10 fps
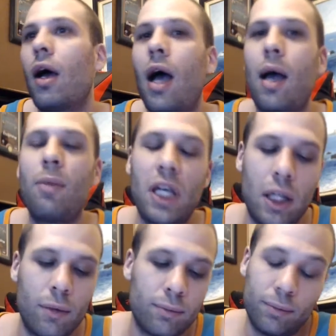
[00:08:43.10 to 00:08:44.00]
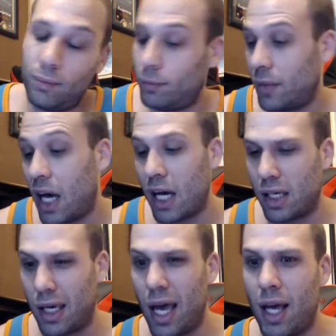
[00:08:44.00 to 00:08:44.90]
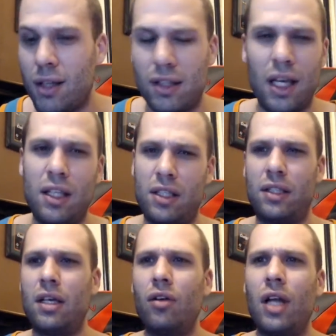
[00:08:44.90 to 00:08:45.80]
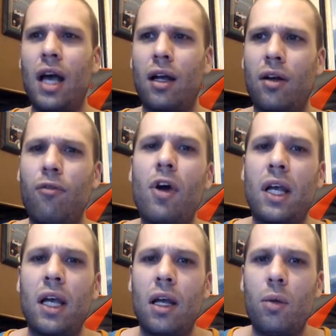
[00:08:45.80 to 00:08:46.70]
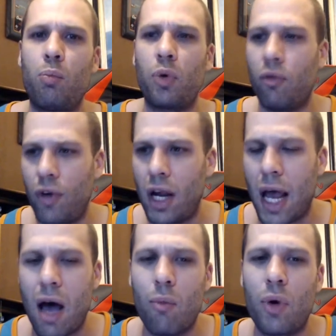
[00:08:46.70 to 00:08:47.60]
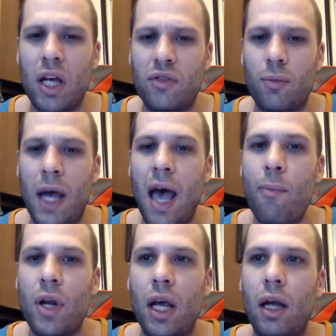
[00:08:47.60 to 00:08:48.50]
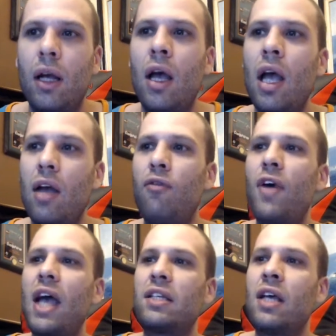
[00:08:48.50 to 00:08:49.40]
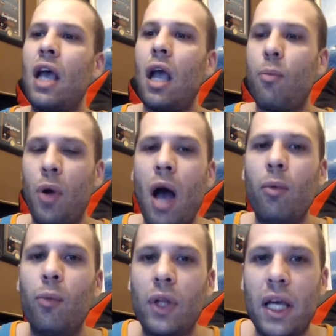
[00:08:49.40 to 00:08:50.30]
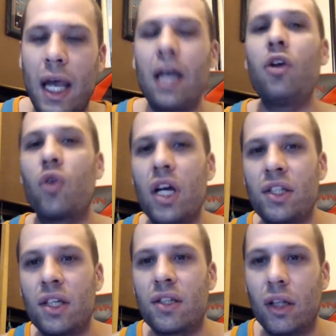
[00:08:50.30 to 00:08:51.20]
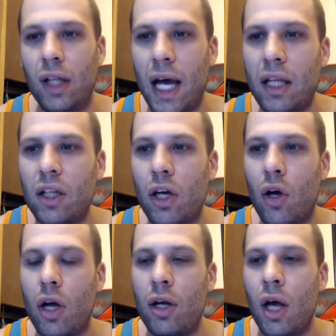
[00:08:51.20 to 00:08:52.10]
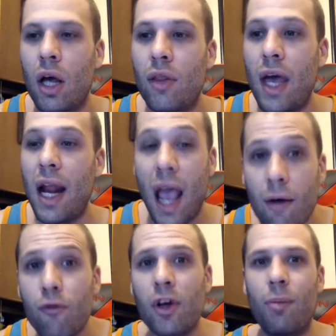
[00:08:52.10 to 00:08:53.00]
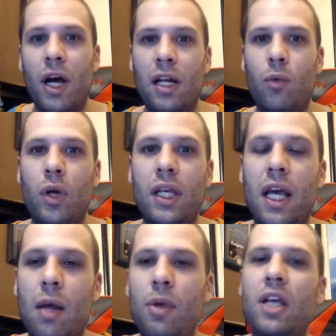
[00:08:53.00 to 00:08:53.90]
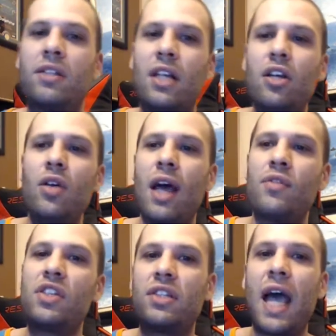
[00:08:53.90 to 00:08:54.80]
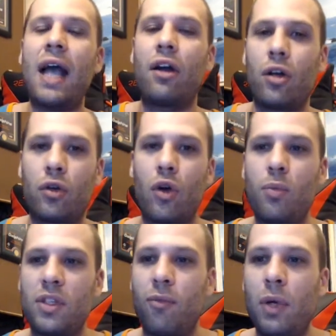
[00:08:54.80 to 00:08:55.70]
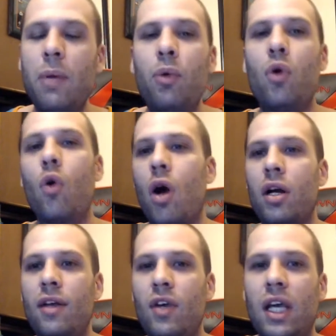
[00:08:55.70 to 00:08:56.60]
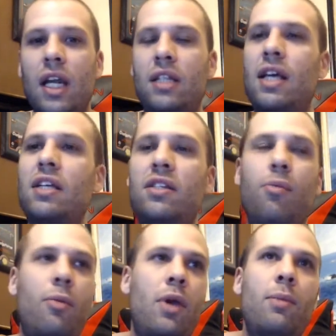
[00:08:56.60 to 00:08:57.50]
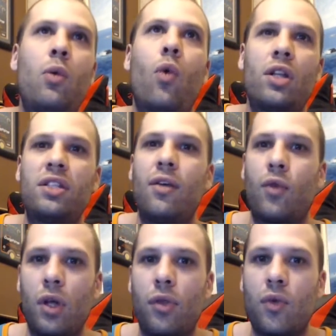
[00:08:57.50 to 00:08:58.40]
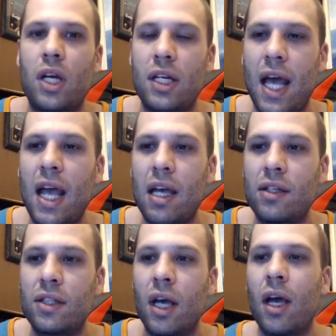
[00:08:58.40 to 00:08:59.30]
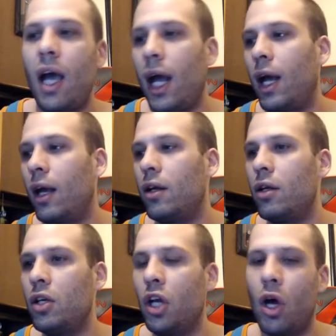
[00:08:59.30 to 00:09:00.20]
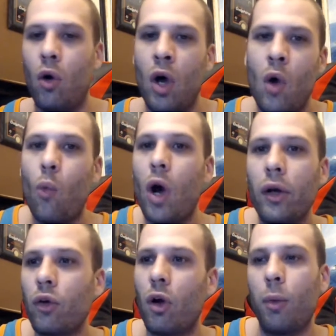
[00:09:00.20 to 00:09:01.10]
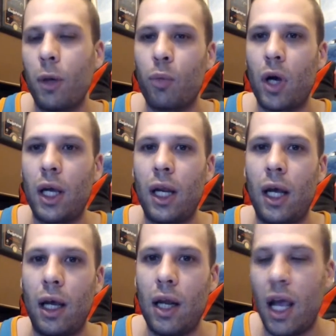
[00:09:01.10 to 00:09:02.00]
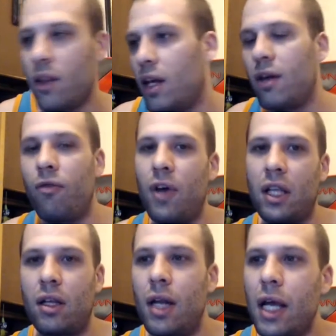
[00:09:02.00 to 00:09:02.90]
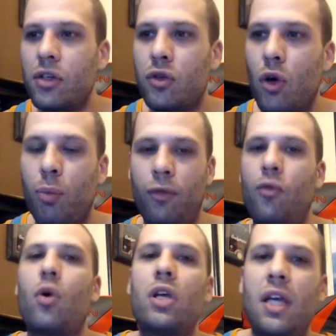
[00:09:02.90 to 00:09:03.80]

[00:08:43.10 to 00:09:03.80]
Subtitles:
I mean, I guess it's still not going to fucking prevent outbreaks from happening. In fact, it probably increases the likelihood that everybody would get it, because then you'd have staggered groups of people who aren't even getting tested, but maybe once every 3 days. And, you know, one group could bring it in and then infect the next group before you